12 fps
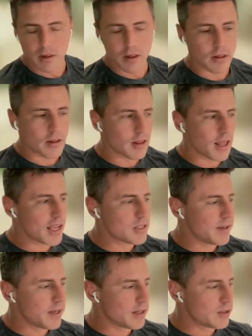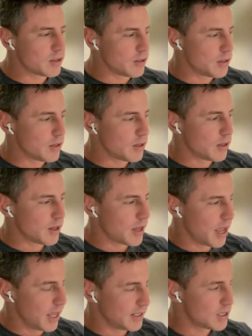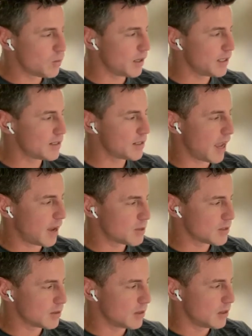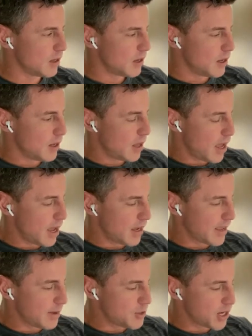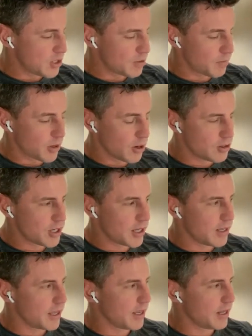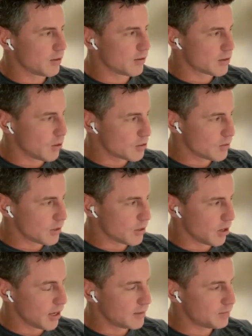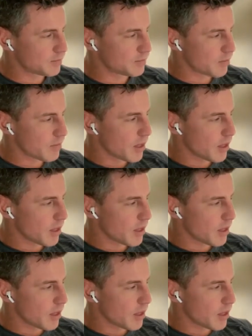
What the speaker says: The last thing I do, and this one is an absolute game changer for coaching and getting the result for the client,